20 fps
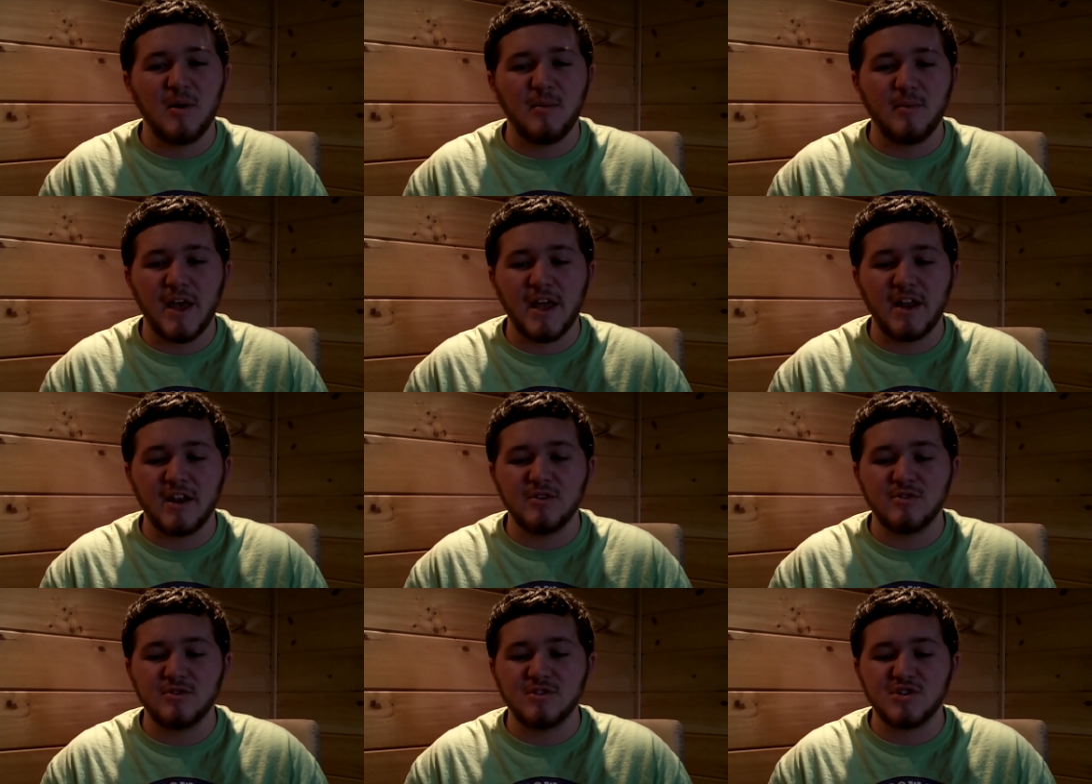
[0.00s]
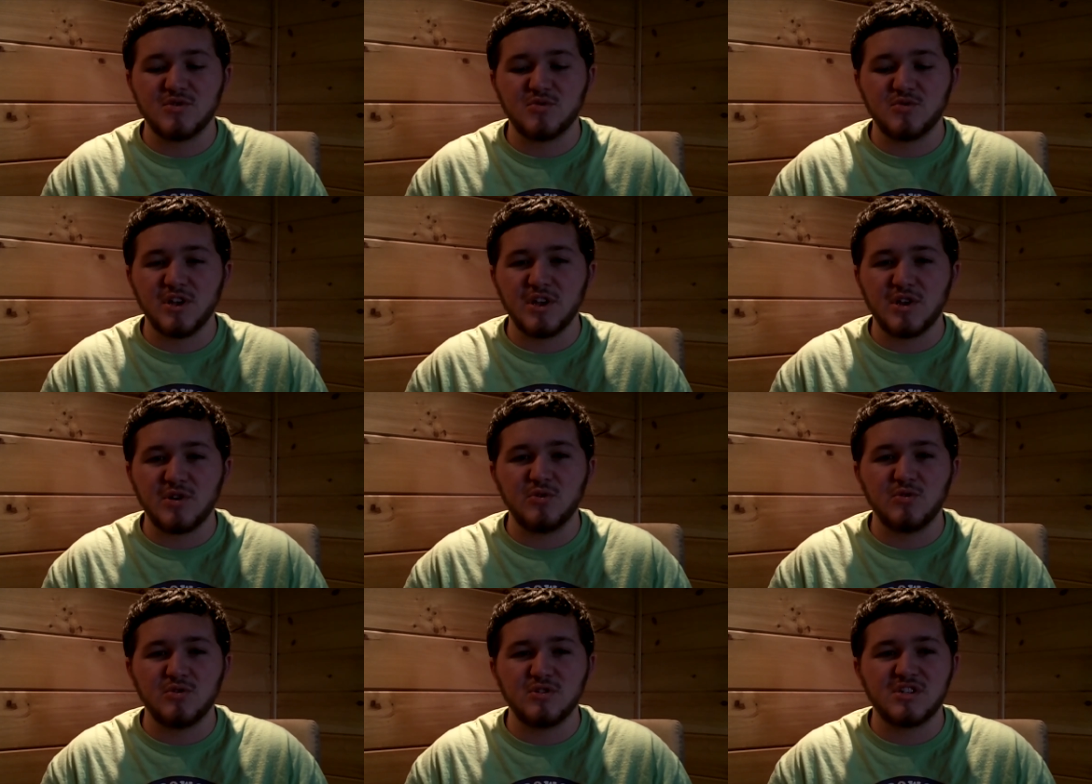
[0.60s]
And it was just really
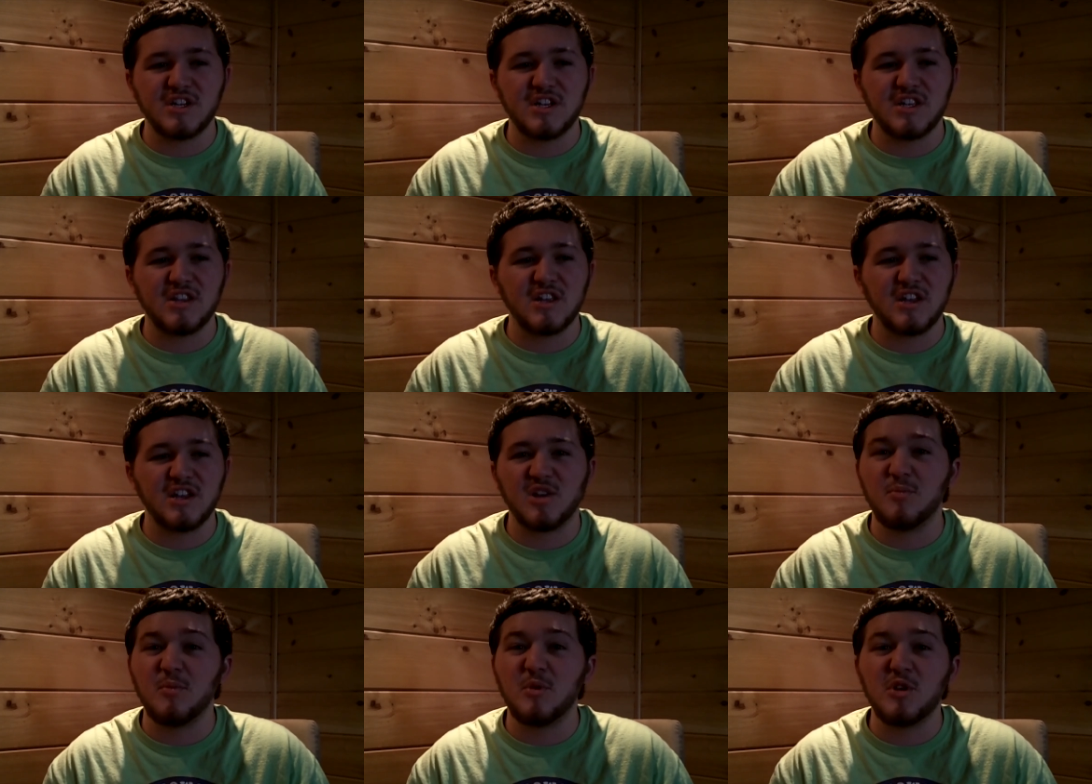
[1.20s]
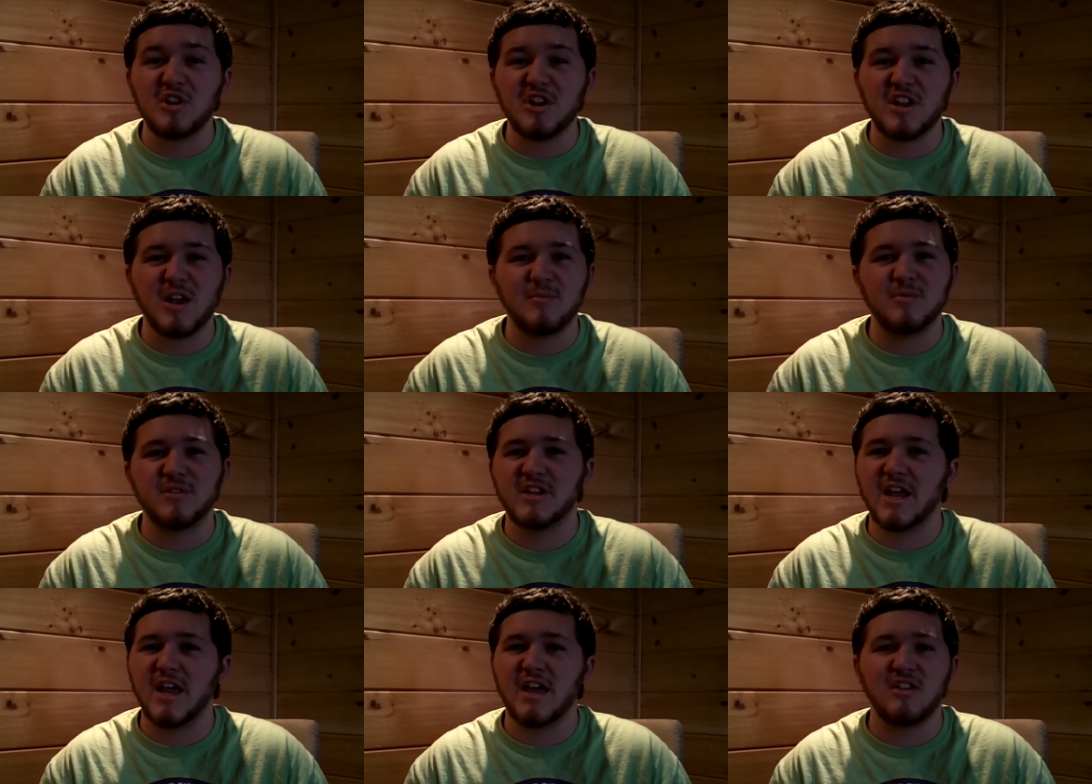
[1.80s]
cool seeing the community come
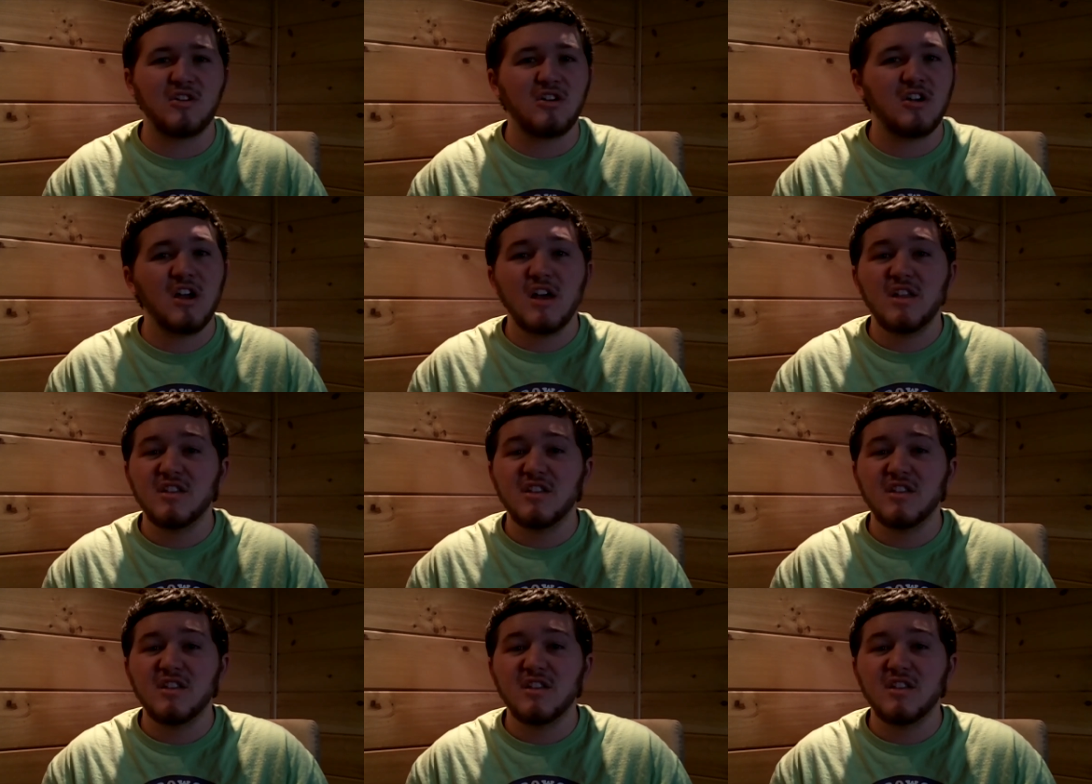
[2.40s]
together.